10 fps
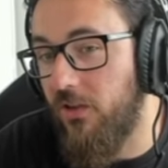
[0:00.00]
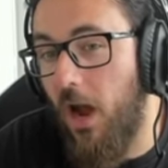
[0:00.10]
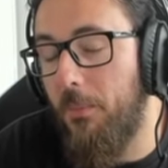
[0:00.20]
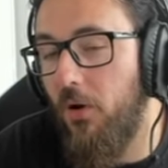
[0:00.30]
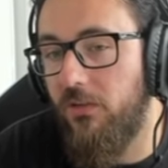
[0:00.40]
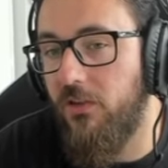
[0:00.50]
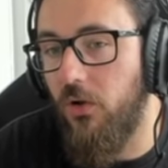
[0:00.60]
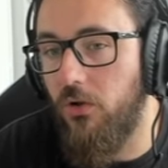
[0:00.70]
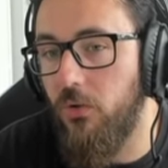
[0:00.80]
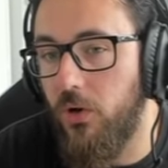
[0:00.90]
I personally
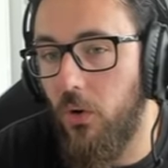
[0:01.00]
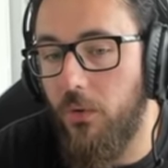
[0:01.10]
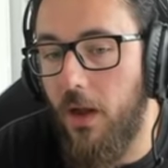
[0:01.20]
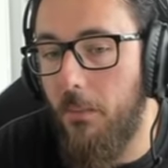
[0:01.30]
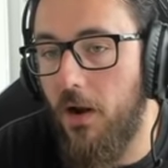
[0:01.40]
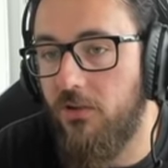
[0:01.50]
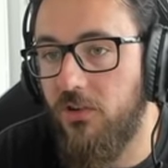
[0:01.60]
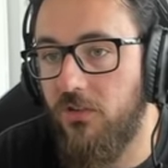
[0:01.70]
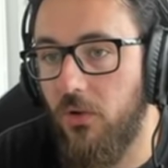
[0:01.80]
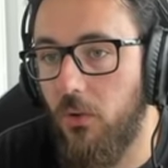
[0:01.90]
don't do it all that much
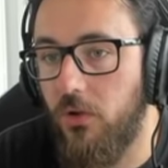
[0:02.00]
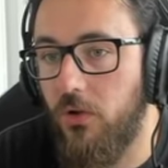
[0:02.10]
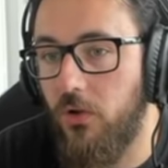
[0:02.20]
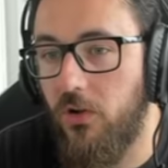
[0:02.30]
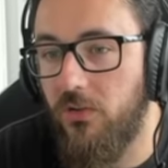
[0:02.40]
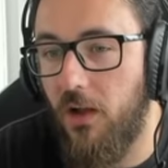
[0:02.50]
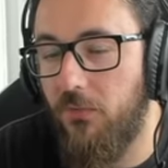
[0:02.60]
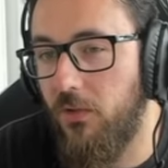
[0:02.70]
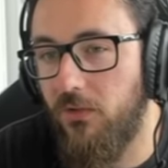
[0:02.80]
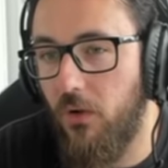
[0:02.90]
in solo queue because I
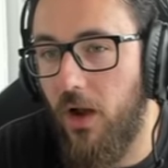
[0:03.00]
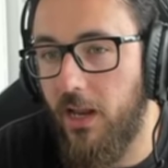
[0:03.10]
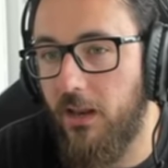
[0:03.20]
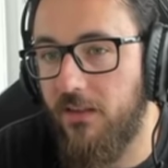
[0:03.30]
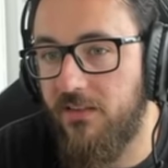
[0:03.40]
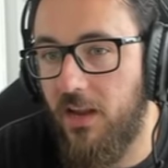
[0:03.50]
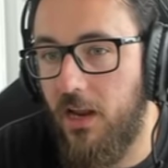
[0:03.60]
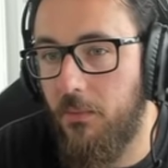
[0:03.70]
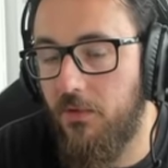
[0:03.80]
feel as though I get the same,